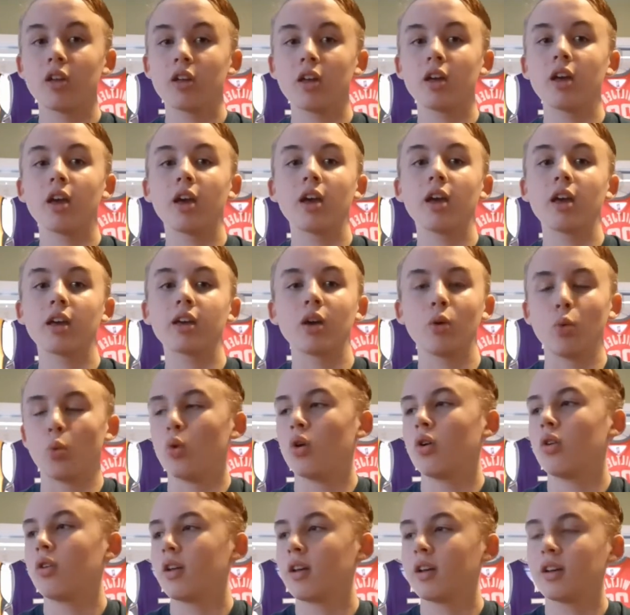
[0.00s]
it
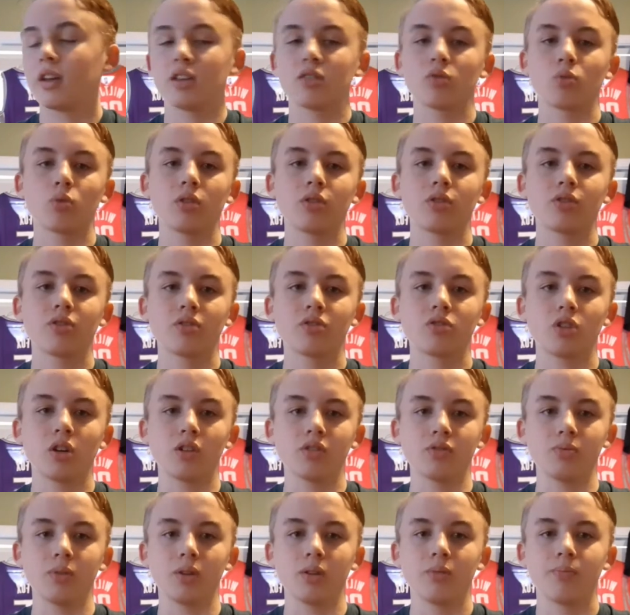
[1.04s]
gets worse.
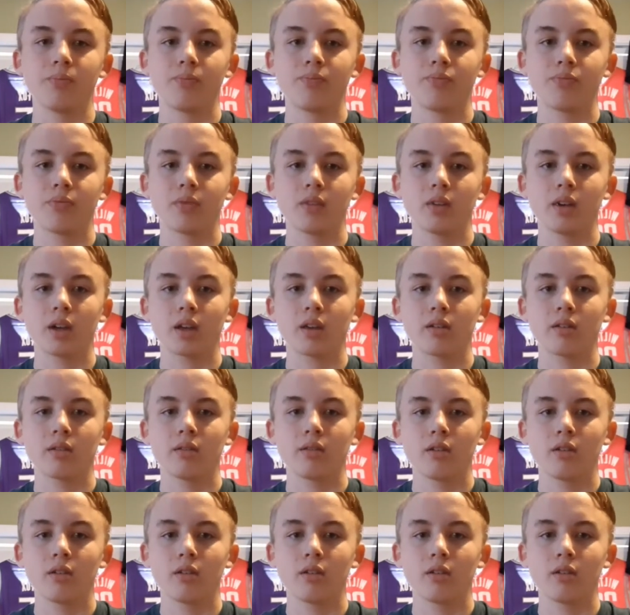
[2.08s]
Trust me. Like,